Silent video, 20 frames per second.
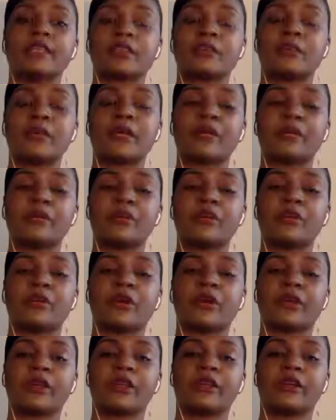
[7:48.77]
my computer
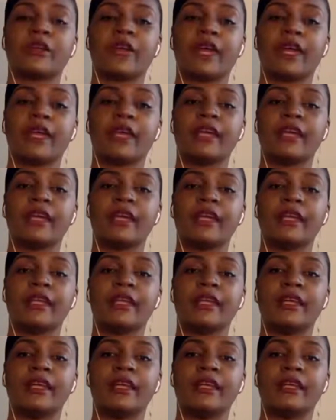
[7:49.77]
worked okay.
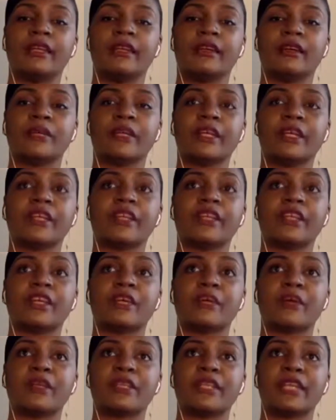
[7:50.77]
And then another thing
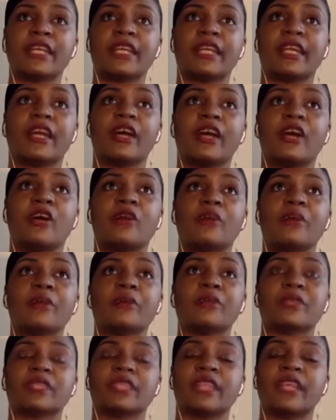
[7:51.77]
about taking it at home, it
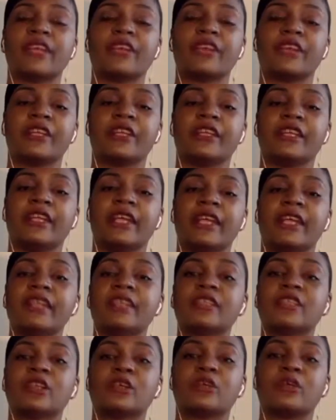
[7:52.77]
was later in the day.
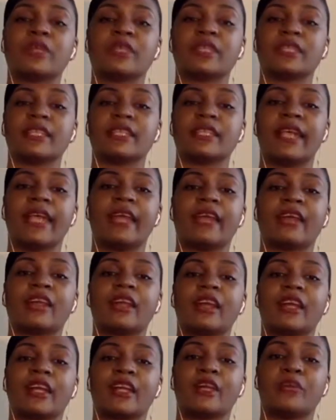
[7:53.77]
So it wasn't at 8 o'clock in the